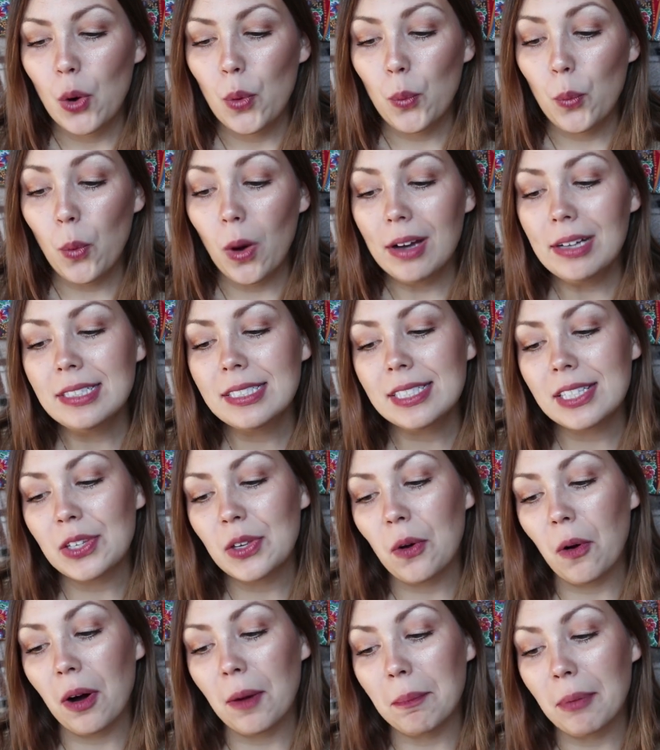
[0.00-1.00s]
was
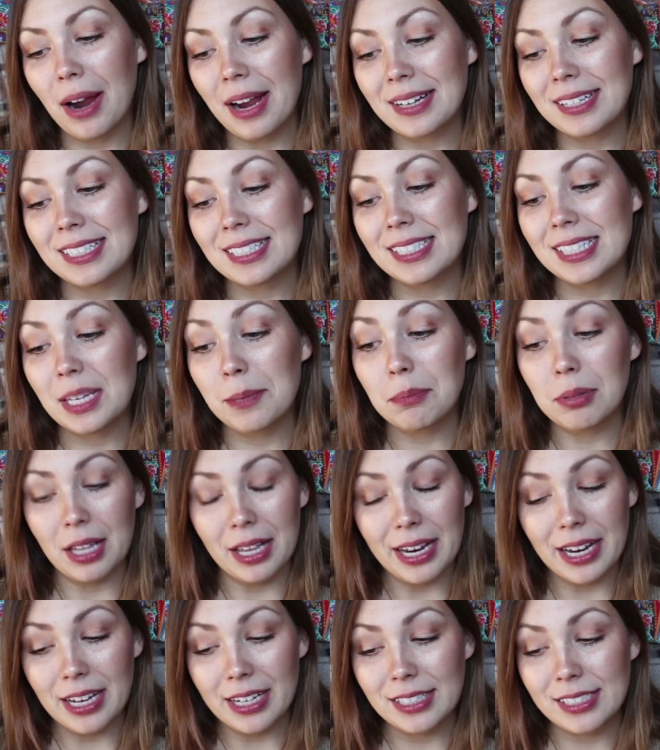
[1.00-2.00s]
your pregnancy
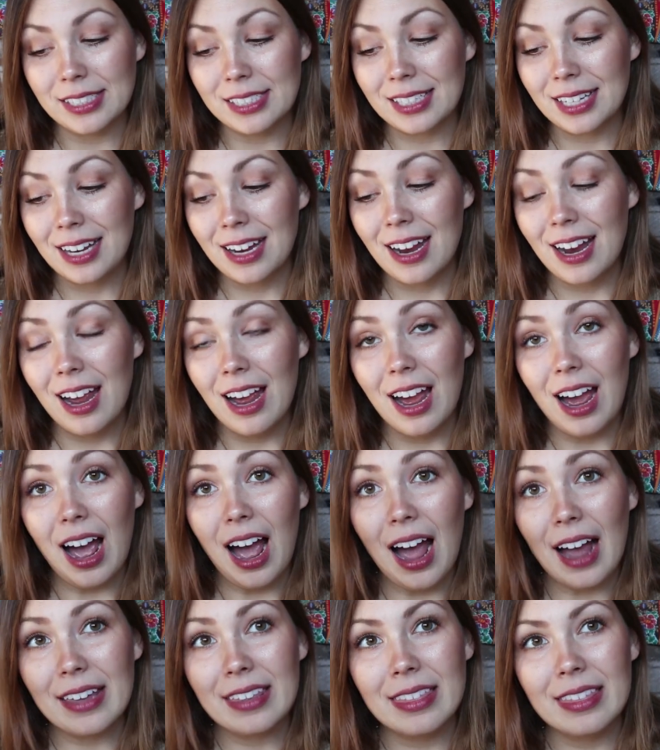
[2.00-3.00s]
planned
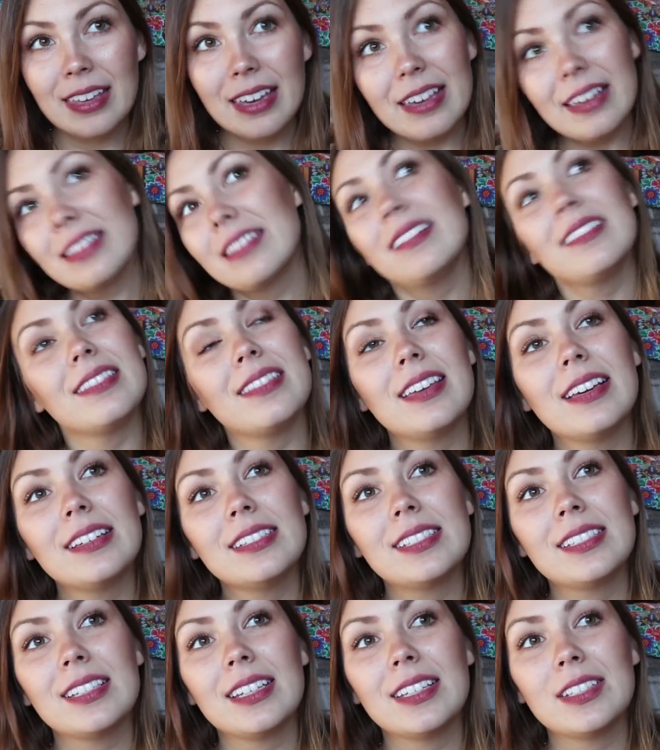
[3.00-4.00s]
i think that
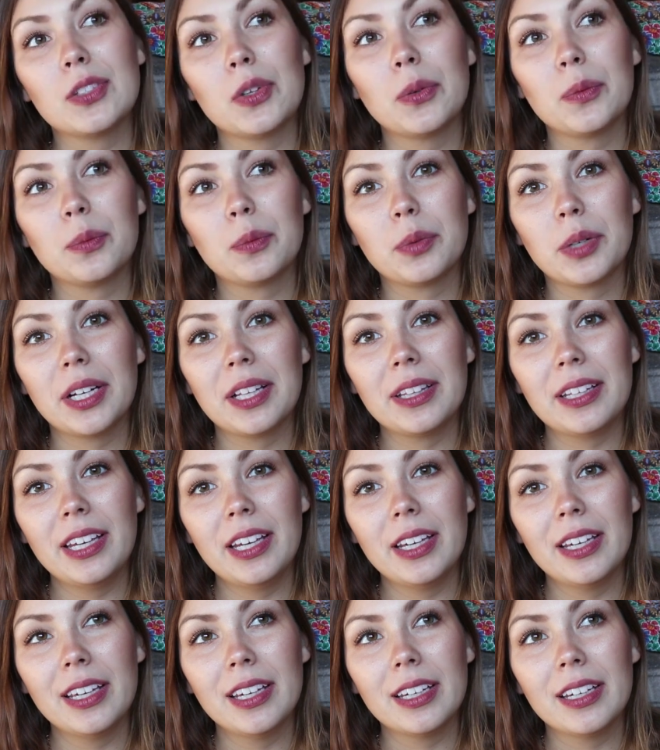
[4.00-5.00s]
this is a
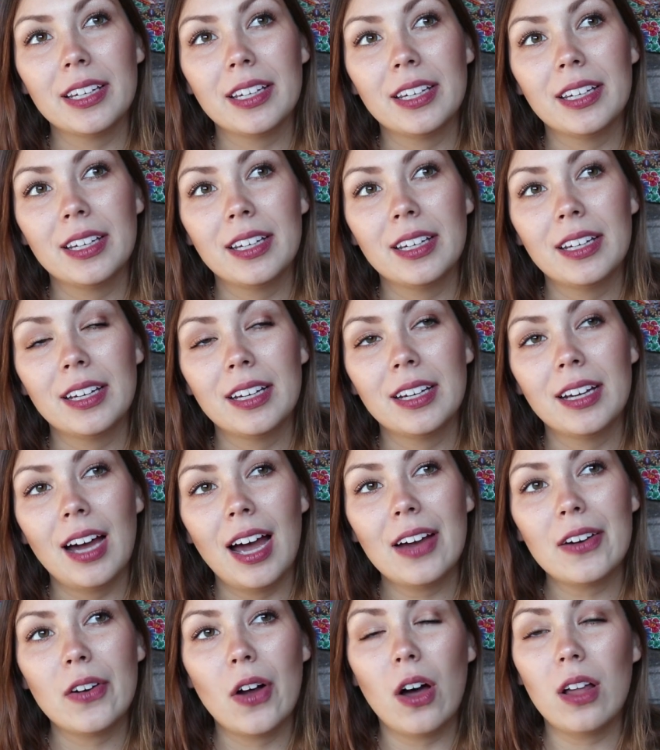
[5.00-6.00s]
really
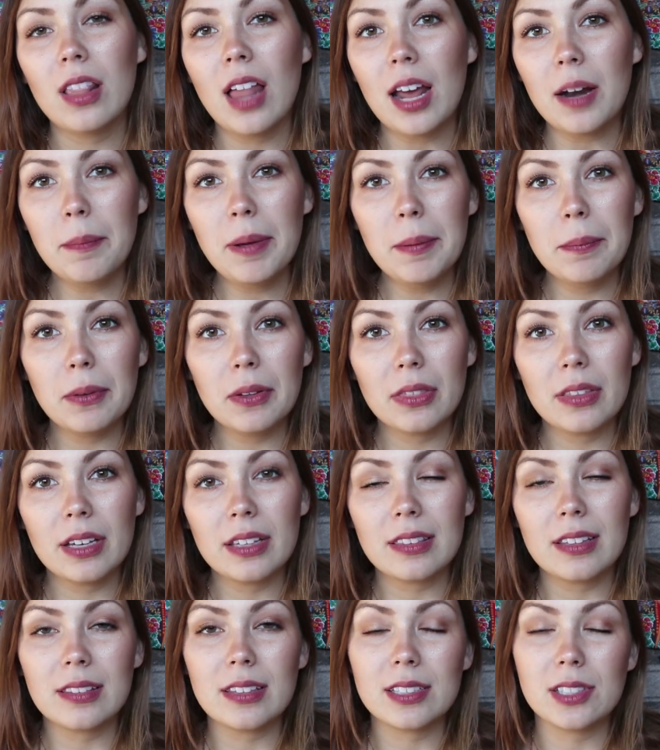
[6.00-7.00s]
i don't know a lot of people
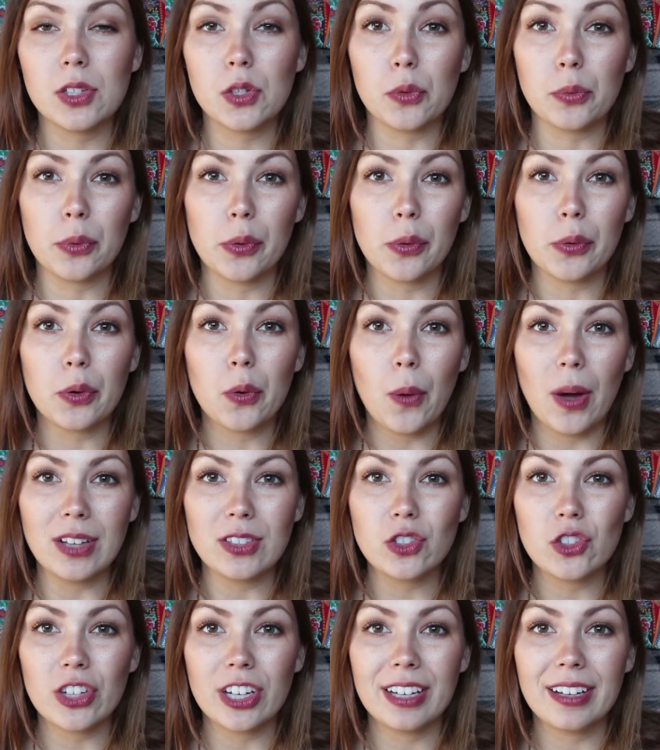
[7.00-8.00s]
think that this is a rude
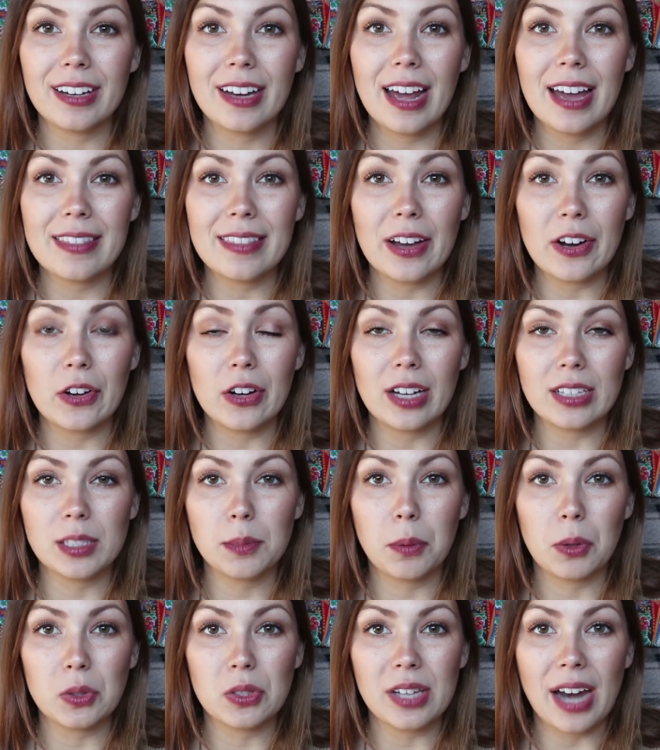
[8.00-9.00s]
question and that you're not
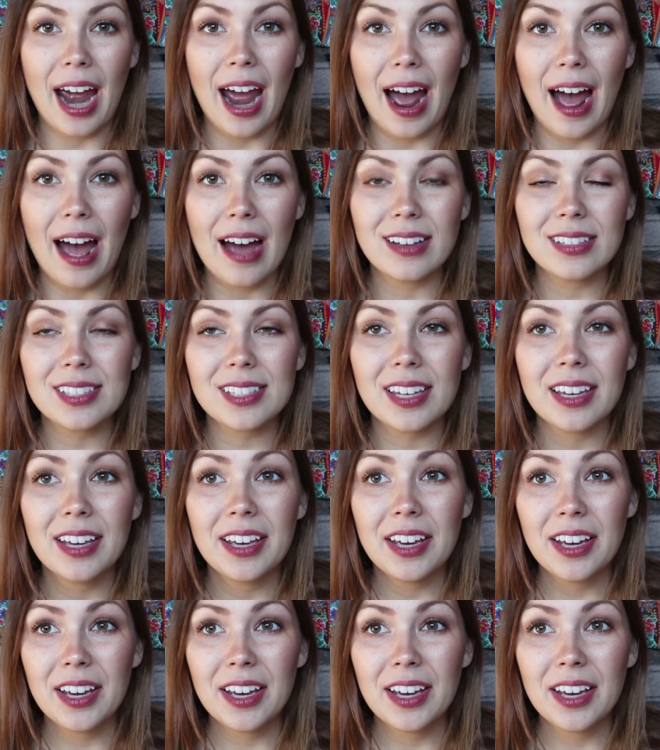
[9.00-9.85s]
supposed to ask